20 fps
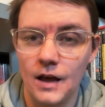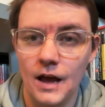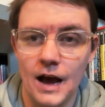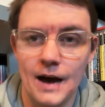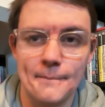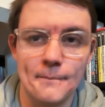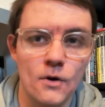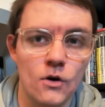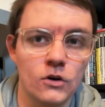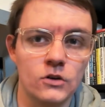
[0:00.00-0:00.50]

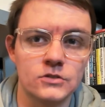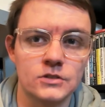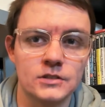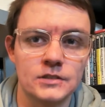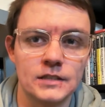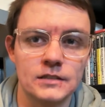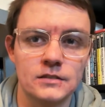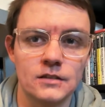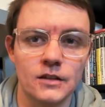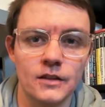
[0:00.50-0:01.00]
and more
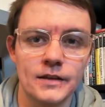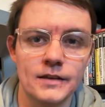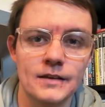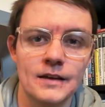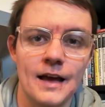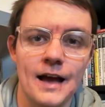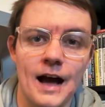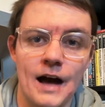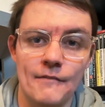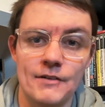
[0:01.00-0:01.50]
consistently.
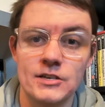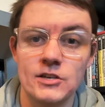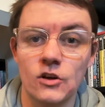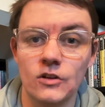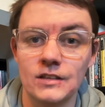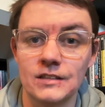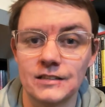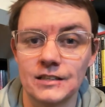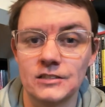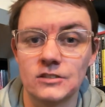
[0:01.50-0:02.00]
I've actually got
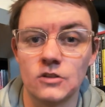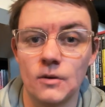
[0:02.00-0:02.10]
these listed